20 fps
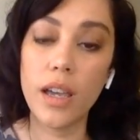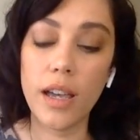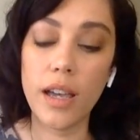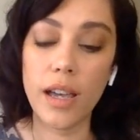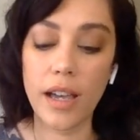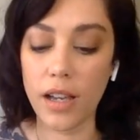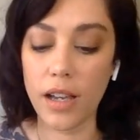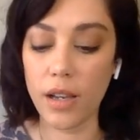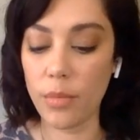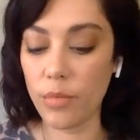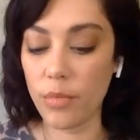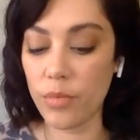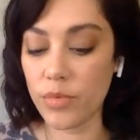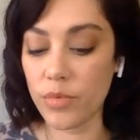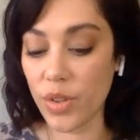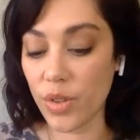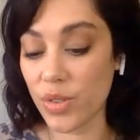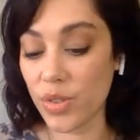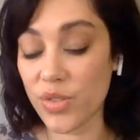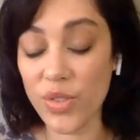
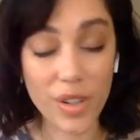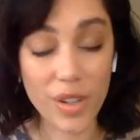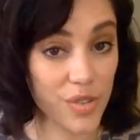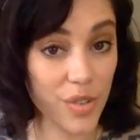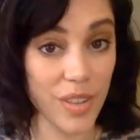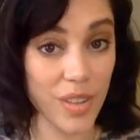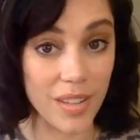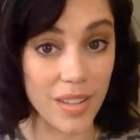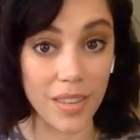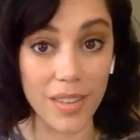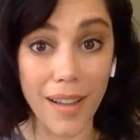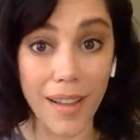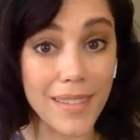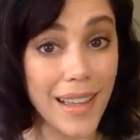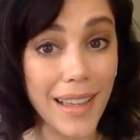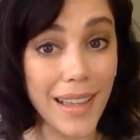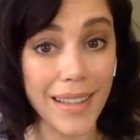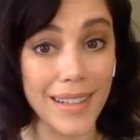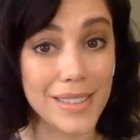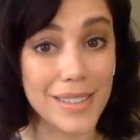So as far as for the
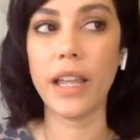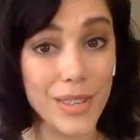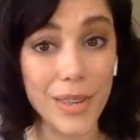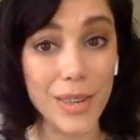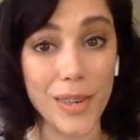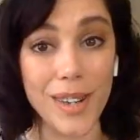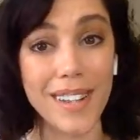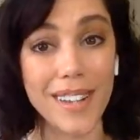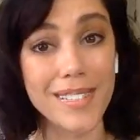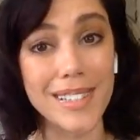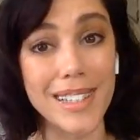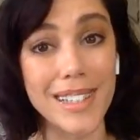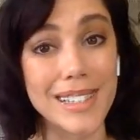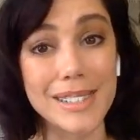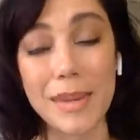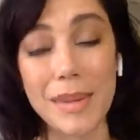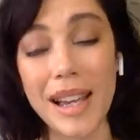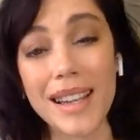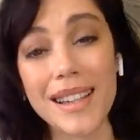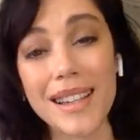non-Latinx viewer,
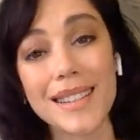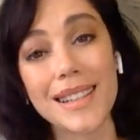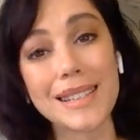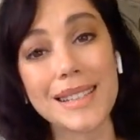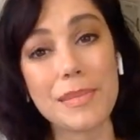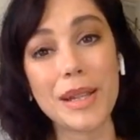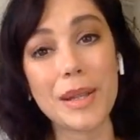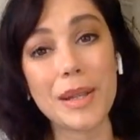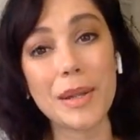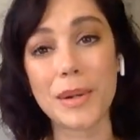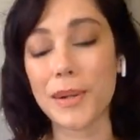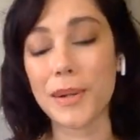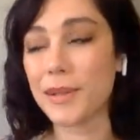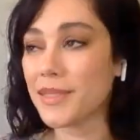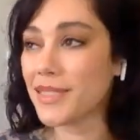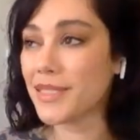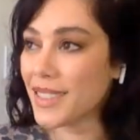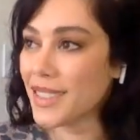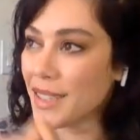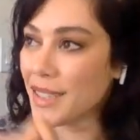that's my
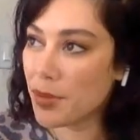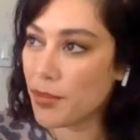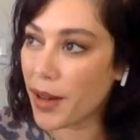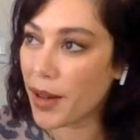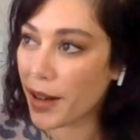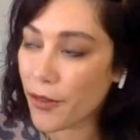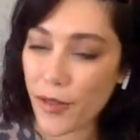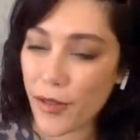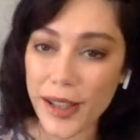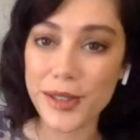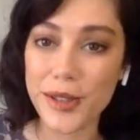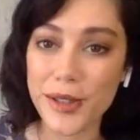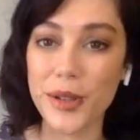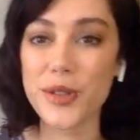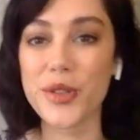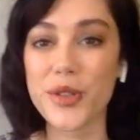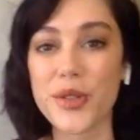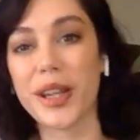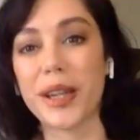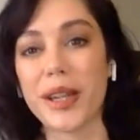little manifesto
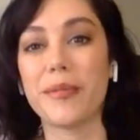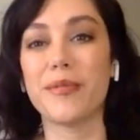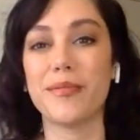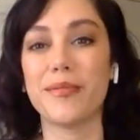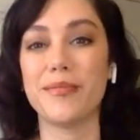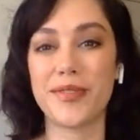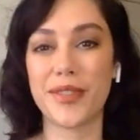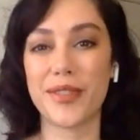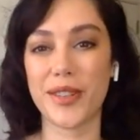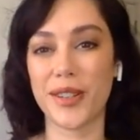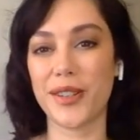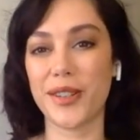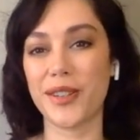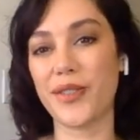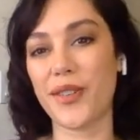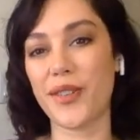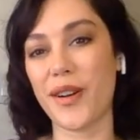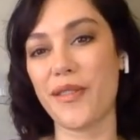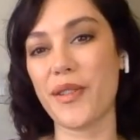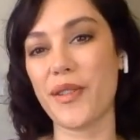dream
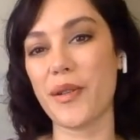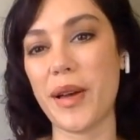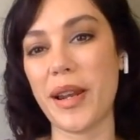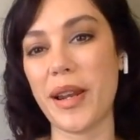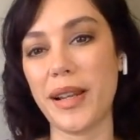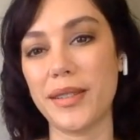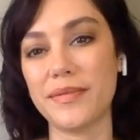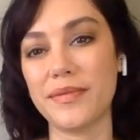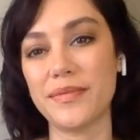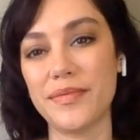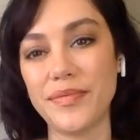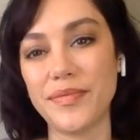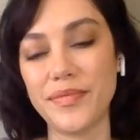for everybody.